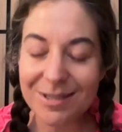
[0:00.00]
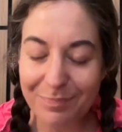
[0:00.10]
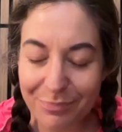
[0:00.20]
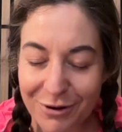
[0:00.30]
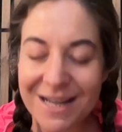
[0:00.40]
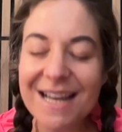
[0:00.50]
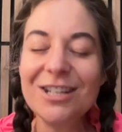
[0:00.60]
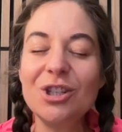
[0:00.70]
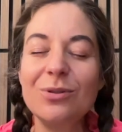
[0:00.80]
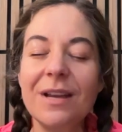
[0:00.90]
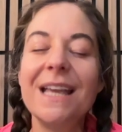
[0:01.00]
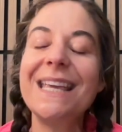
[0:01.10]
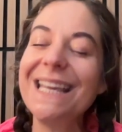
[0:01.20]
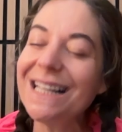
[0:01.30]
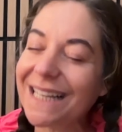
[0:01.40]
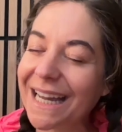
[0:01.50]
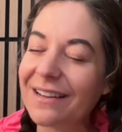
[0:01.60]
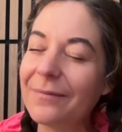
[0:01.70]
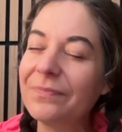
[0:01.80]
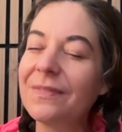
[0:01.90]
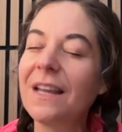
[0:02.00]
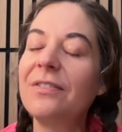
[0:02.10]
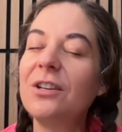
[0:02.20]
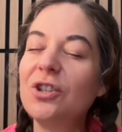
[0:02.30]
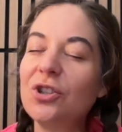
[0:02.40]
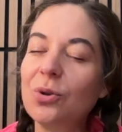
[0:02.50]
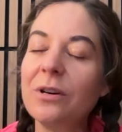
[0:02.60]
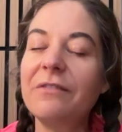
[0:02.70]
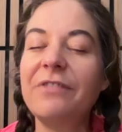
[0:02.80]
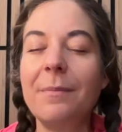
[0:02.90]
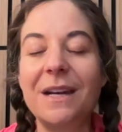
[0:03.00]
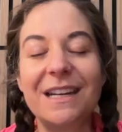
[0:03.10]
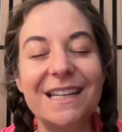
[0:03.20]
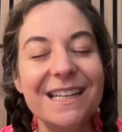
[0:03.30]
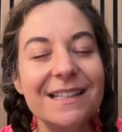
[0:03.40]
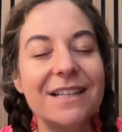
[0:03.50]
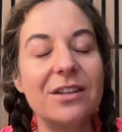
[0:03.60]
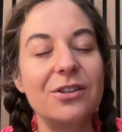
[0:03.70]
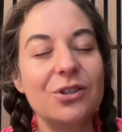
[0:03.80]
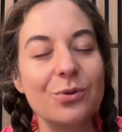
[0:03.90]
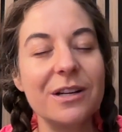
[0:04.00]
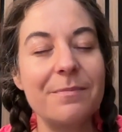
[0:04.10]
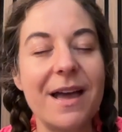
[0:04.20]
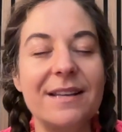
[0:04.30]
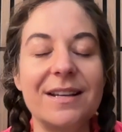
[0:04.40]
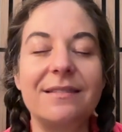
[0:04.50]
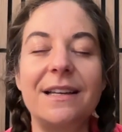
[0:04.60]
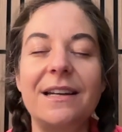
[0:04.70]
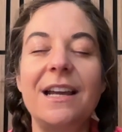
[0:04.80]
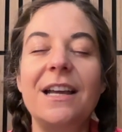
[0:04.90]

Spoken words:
bringing to healing the distorted feminine, healing the distorted masculine,